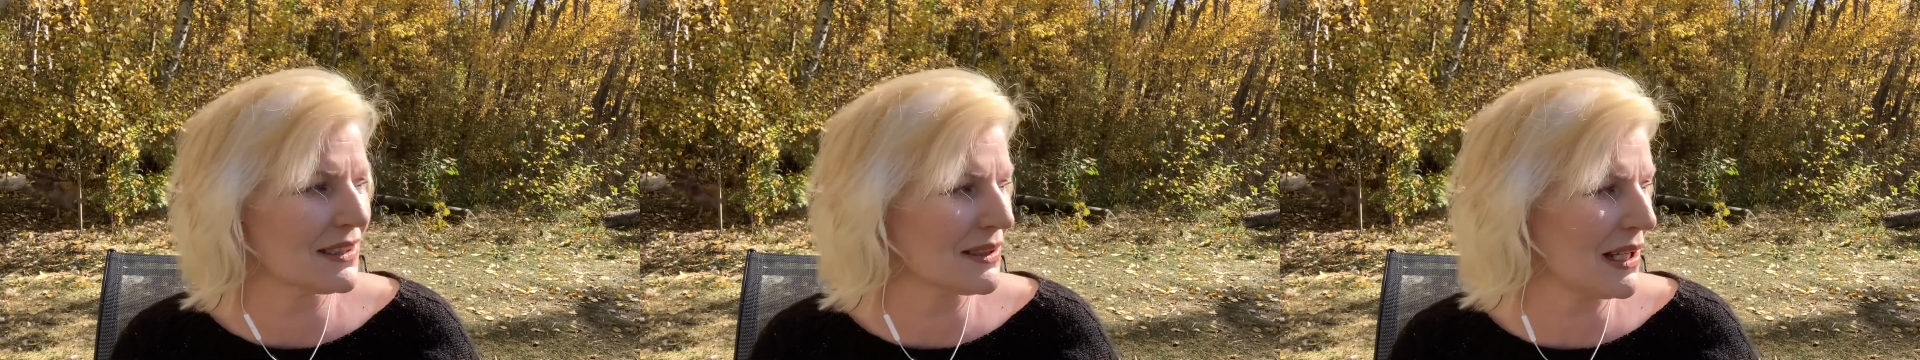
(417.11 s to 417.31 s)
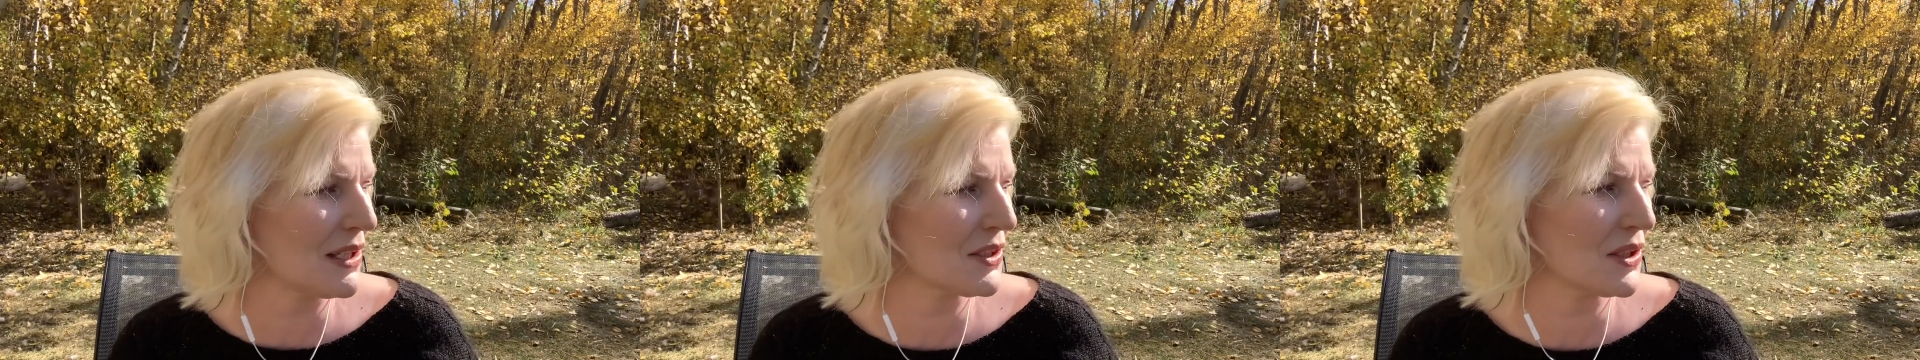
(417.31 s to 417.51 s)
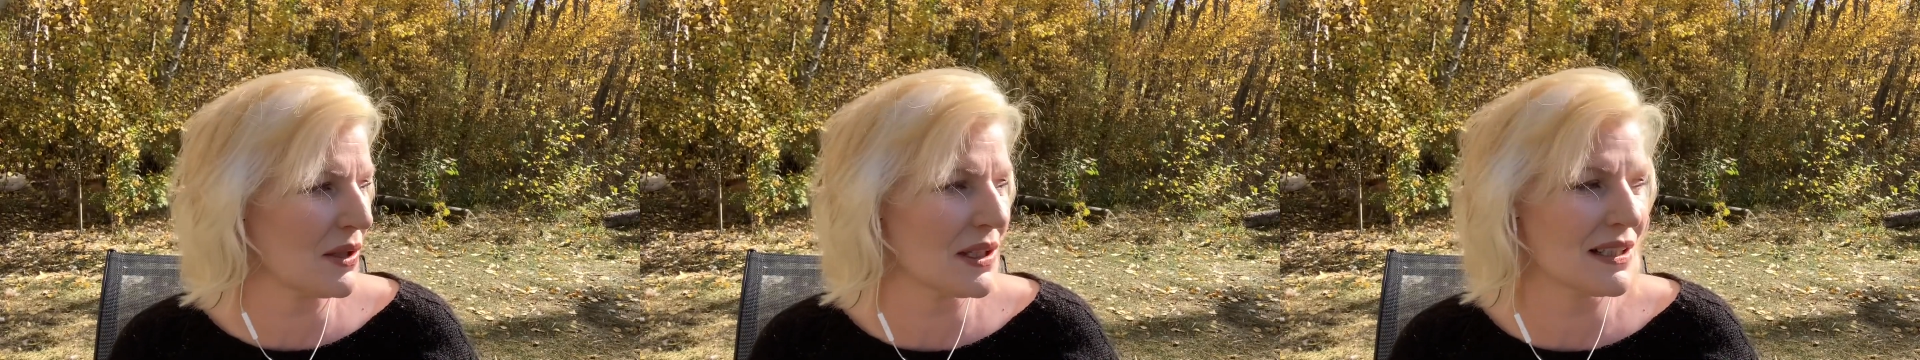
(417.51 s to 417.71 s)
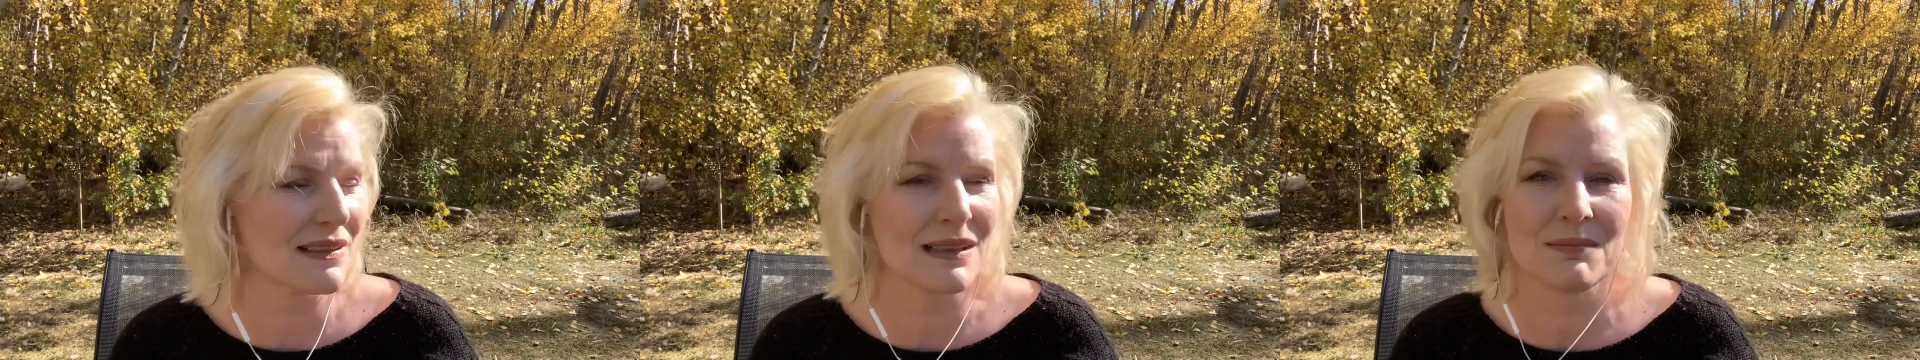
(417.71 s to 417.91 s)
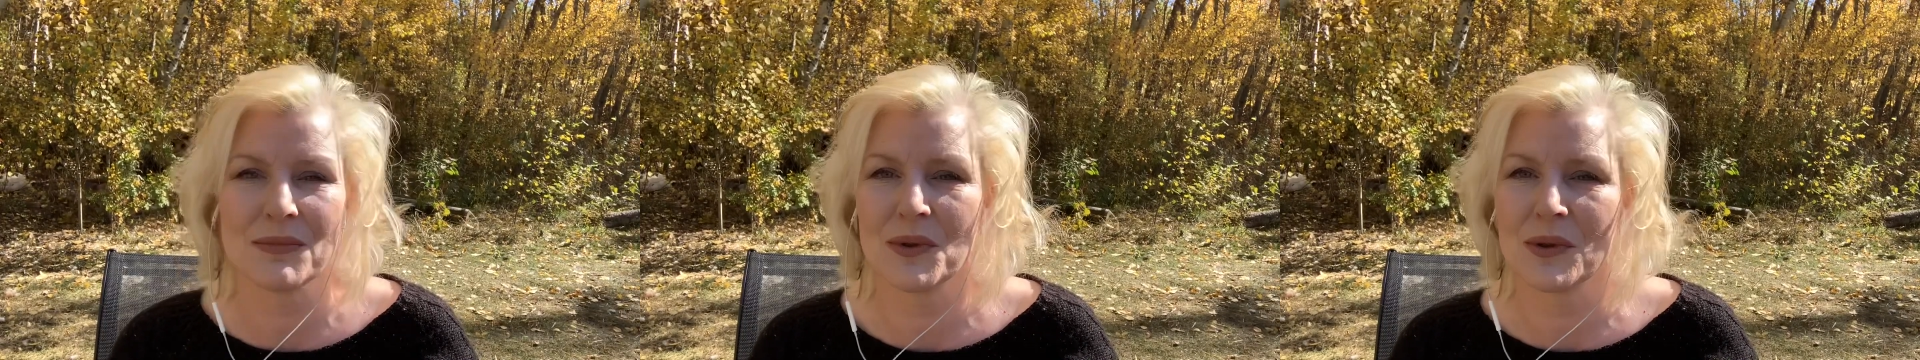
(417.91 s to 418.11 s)
so I'll show you
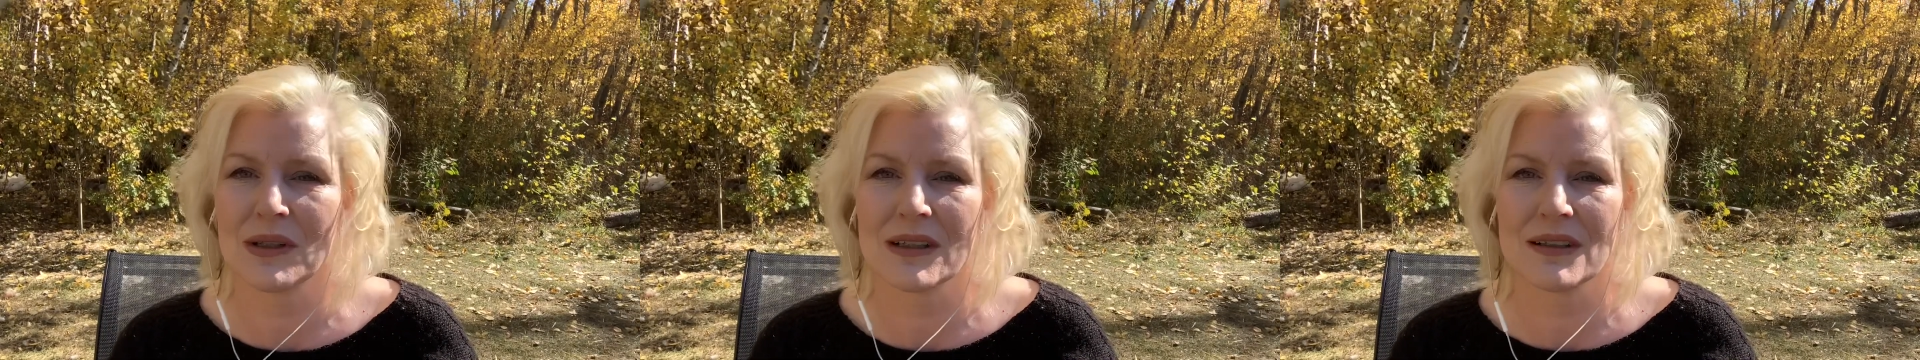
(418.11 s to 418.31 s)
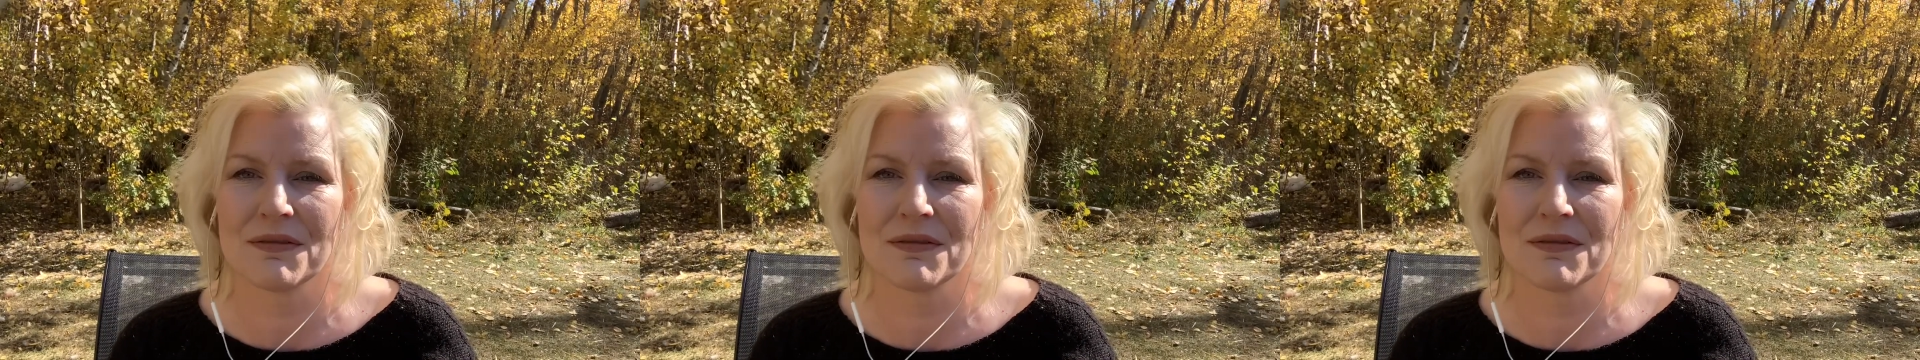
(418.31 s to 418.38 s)
some more